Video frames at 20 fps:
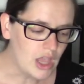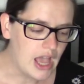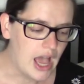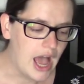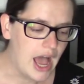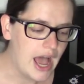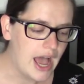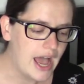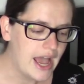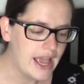
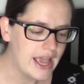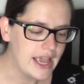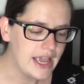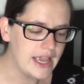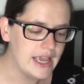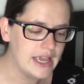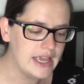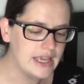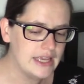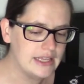
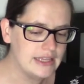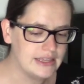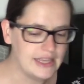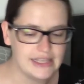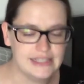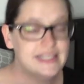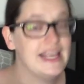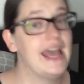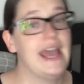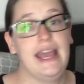I, they
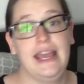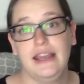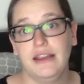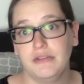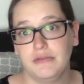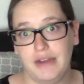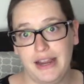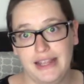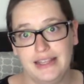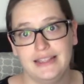say,
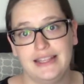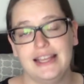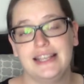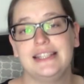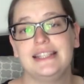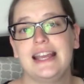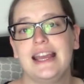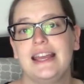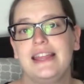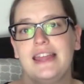right? They
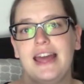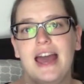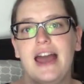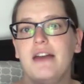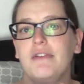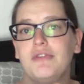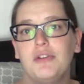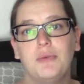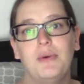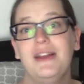say
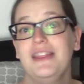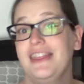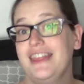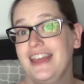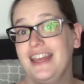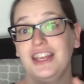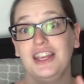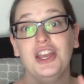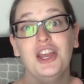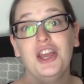that for one
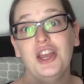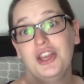thing,